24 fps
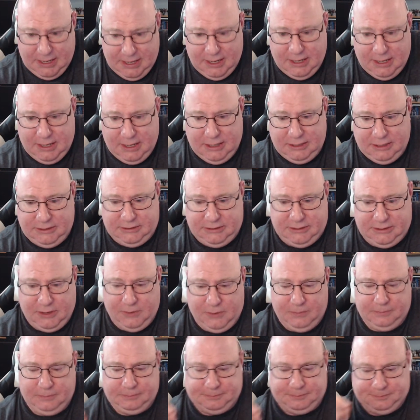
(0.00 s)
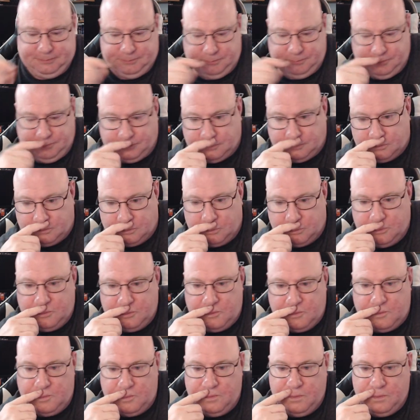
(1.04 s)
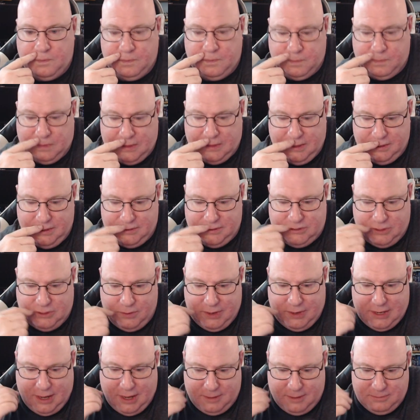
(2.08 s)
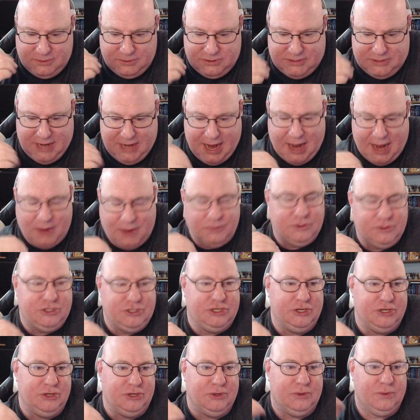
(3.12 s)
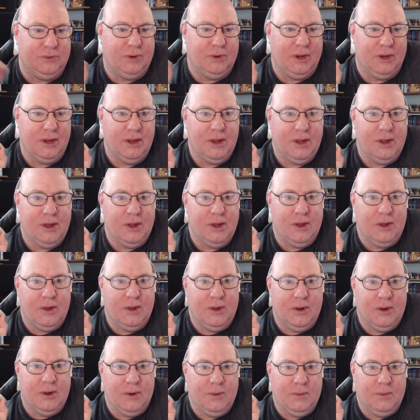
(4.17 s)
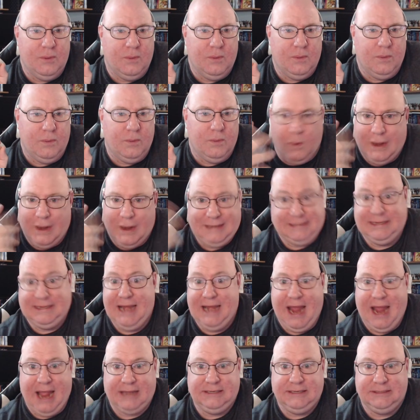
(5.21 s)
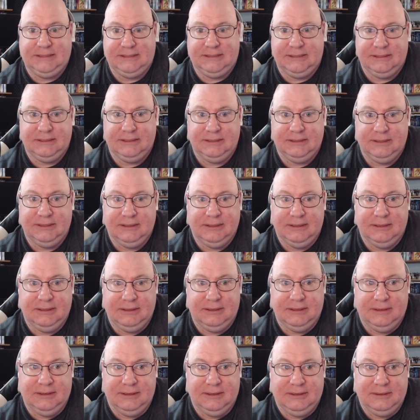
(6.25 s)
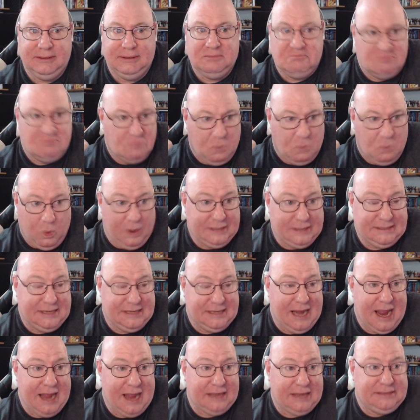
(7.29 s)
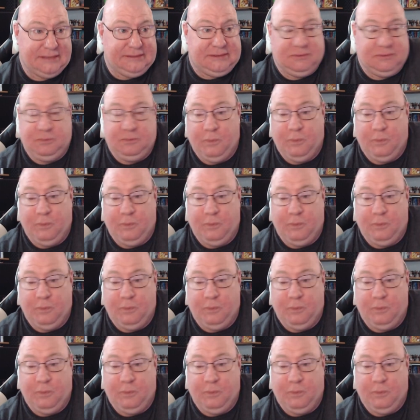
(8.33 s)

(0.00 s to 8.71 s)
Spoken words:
Not at all. I'd feel the same way. So it comes down to what's next. What's next?